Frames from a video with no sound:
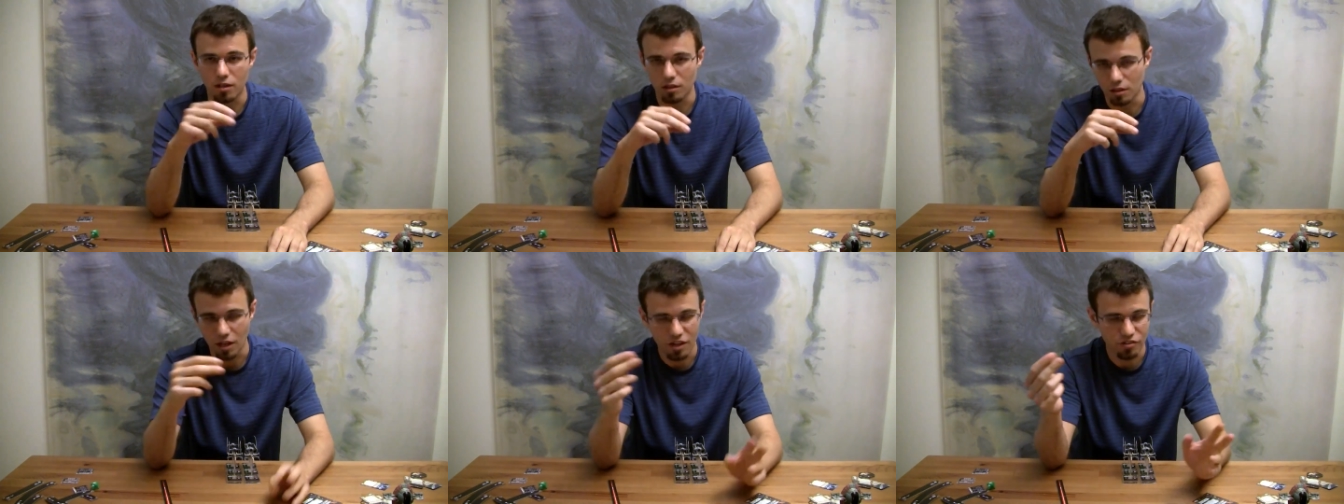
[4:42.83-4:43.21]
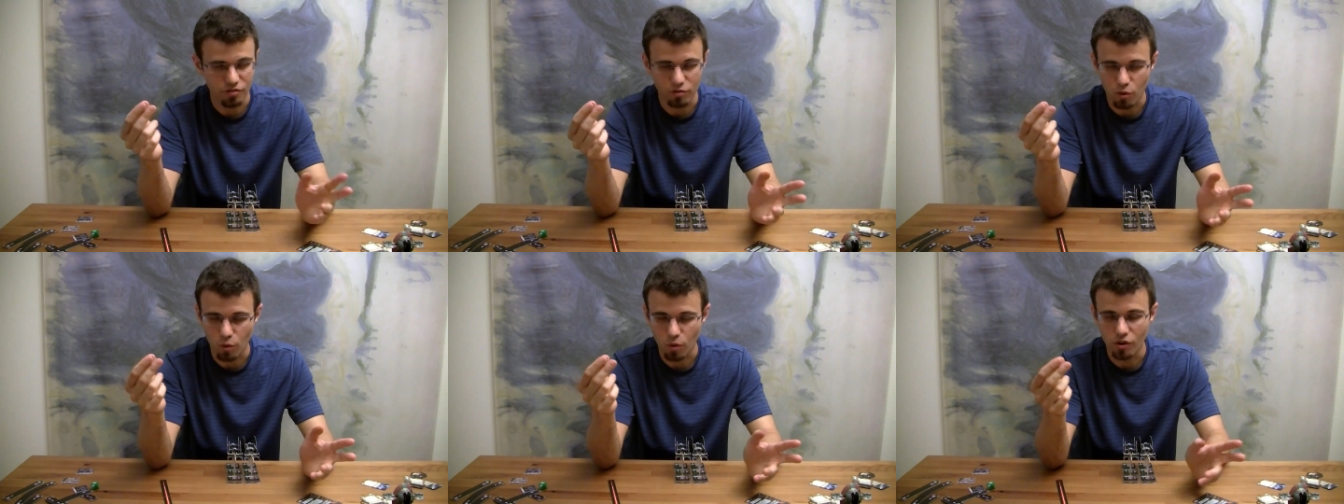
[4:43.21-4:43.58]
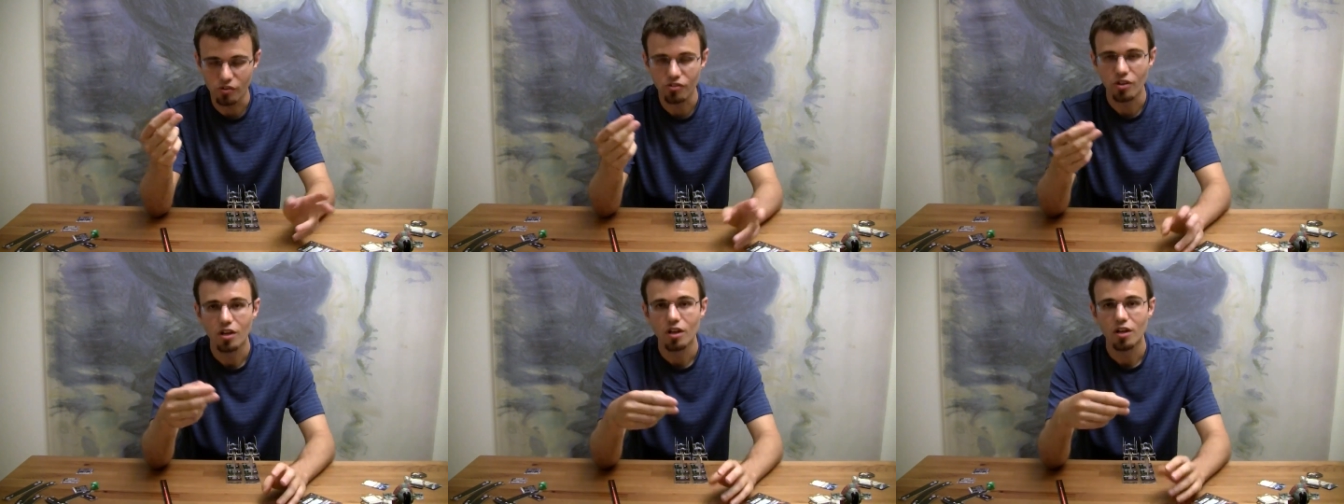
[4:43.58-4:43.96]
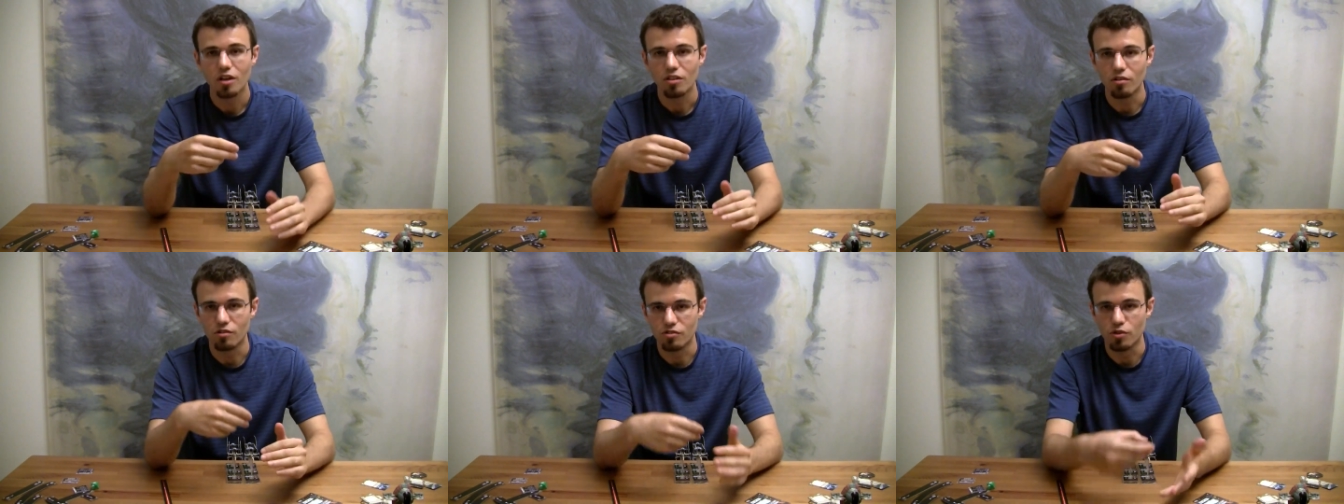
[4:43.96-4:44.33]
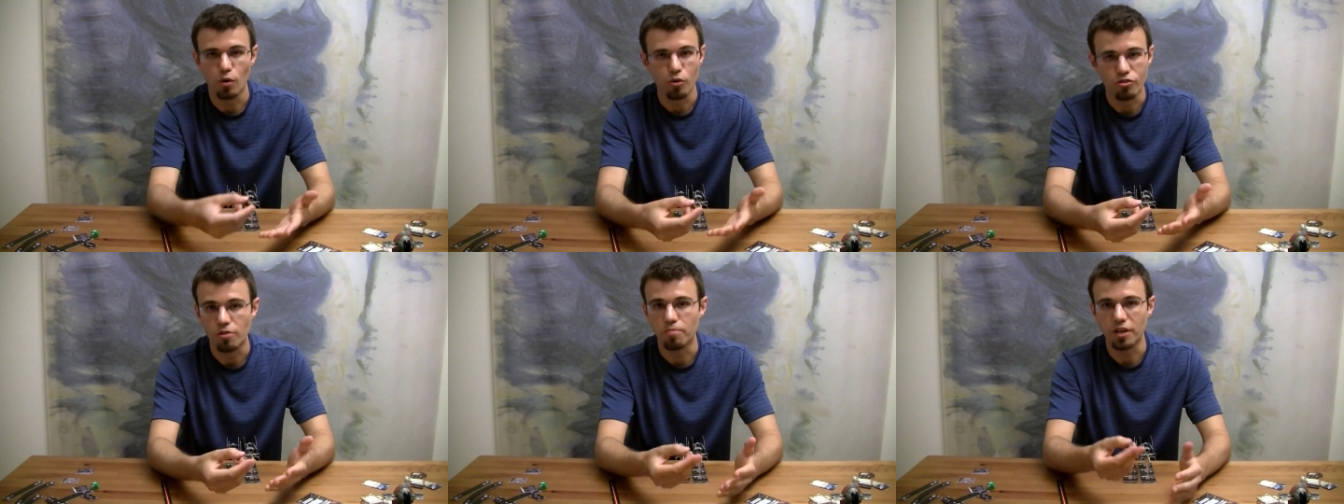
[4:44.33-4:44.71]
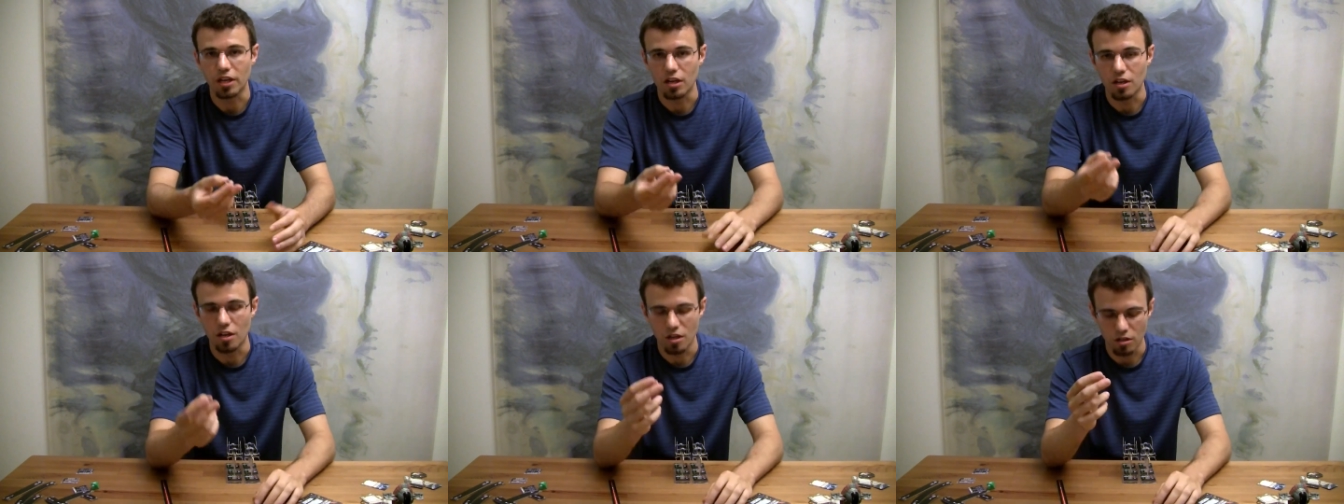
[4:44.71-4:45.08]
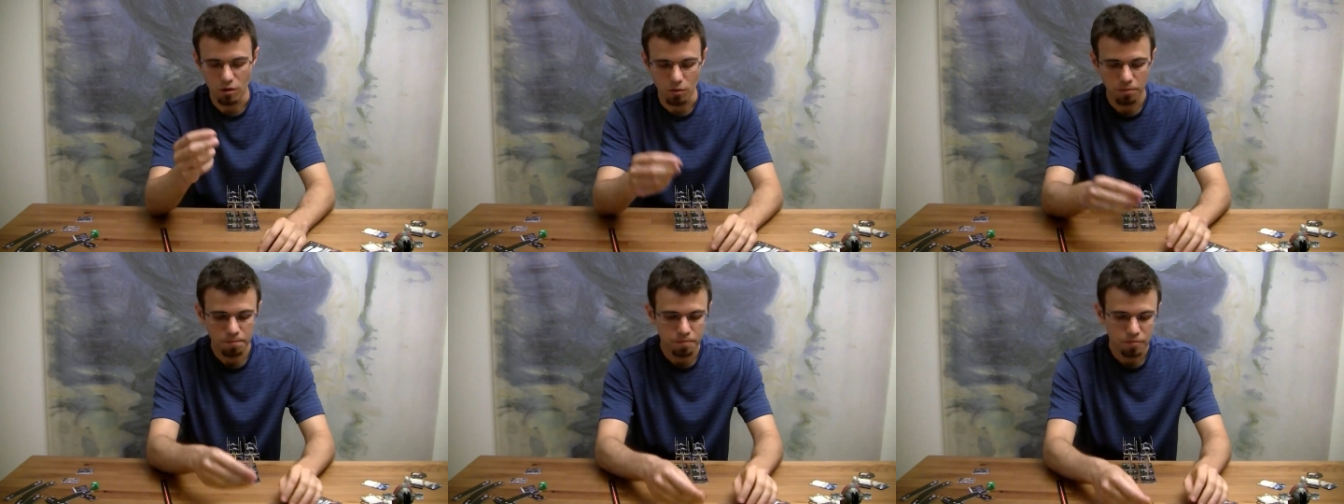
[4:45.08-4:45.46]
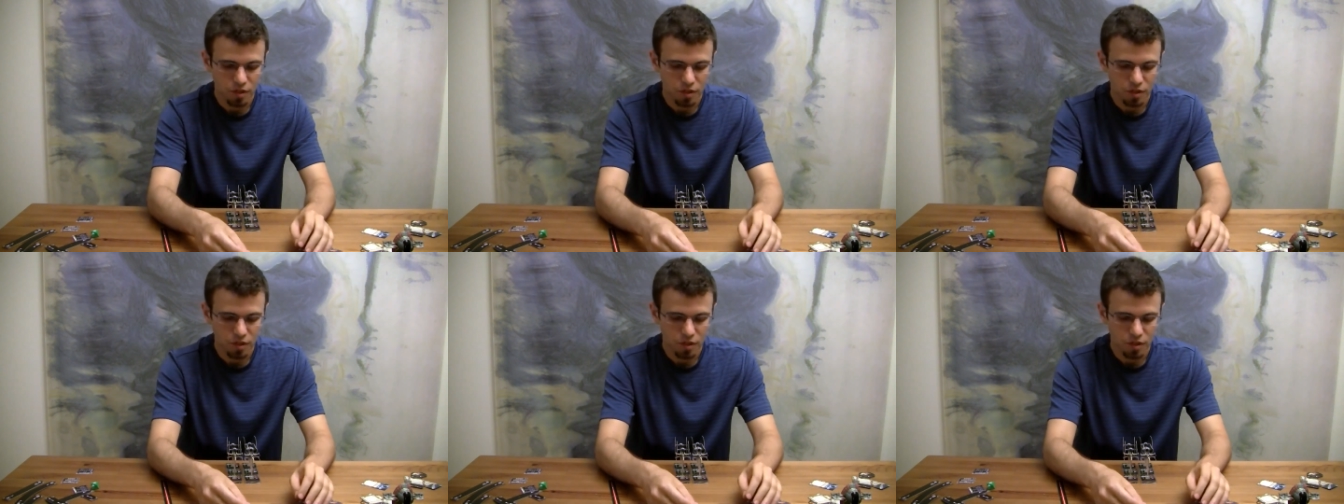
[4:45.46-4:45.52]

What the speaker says: unless of course there's no ship that can hit you.